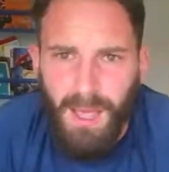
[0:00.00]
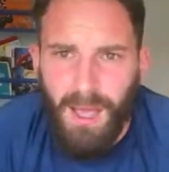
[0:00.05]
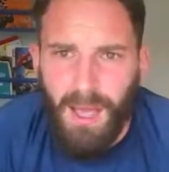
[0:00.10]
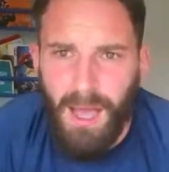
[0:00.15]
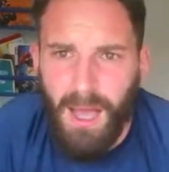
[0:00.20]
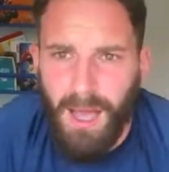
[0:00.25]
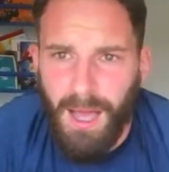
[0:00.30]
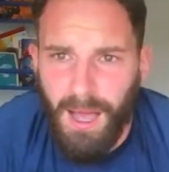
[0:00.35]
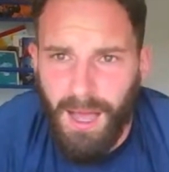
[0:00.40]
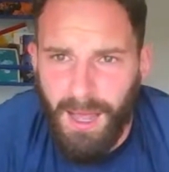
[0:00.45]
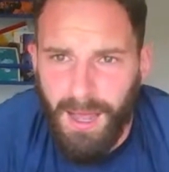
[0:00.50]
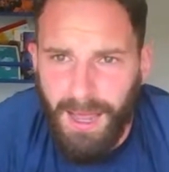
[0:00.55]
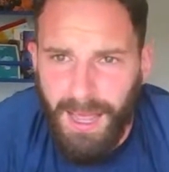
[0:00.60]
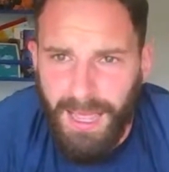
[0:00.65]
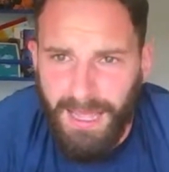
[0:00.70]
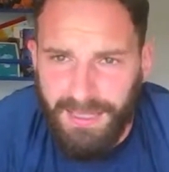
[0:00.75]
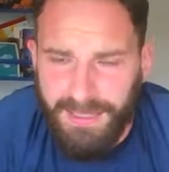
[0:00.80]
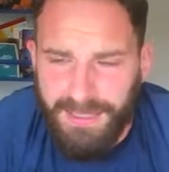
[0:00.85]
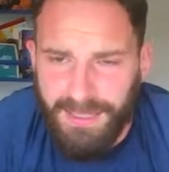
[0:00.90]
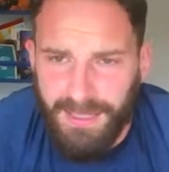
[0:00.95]

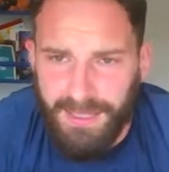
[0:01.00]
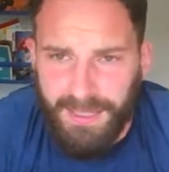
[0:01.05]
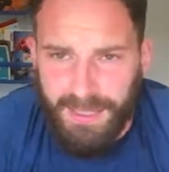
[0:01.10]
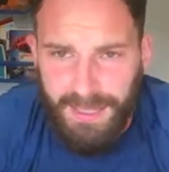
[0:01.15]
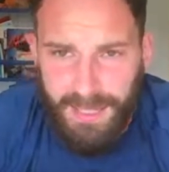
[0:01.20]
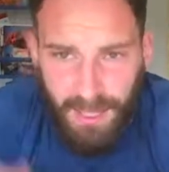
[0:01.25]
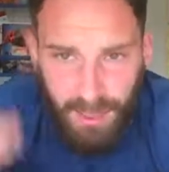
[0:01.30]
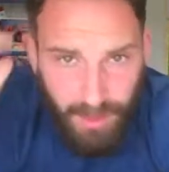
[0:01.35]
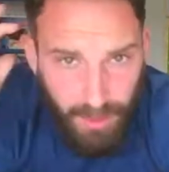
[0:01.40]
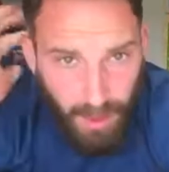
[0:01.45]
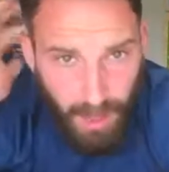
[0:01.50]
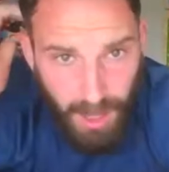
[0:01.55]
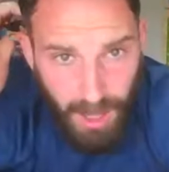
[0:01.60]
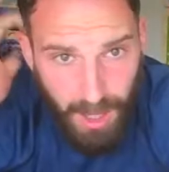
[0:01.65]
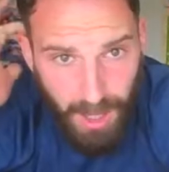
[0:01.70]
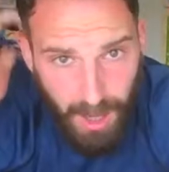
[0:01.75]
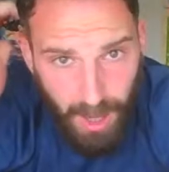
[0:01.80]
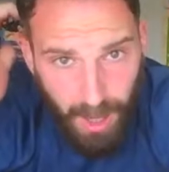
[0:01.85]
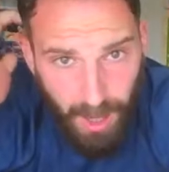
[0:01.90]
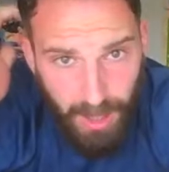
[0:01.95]
Excellent. So,
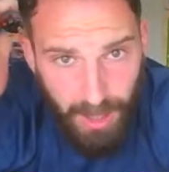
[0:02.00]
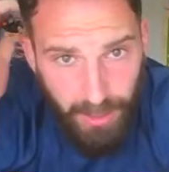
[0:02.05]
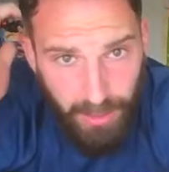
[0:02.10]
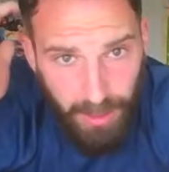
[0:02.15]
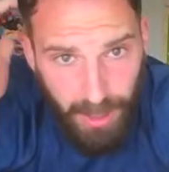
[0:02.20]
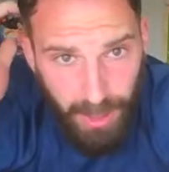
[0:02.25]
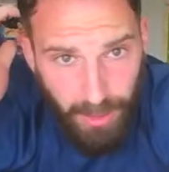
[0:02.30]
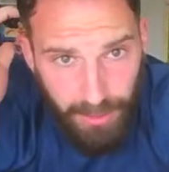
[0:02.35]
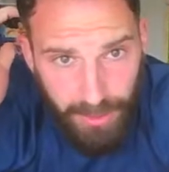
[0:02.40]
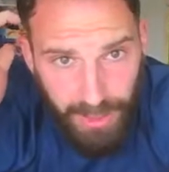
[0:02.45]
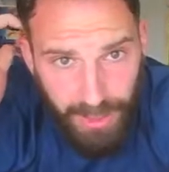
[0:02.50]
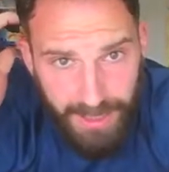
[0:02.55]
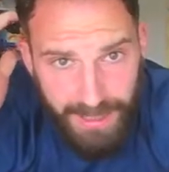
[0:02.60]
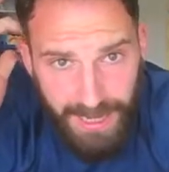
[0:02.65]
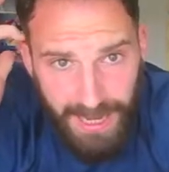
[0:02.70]
higher or lower, we're going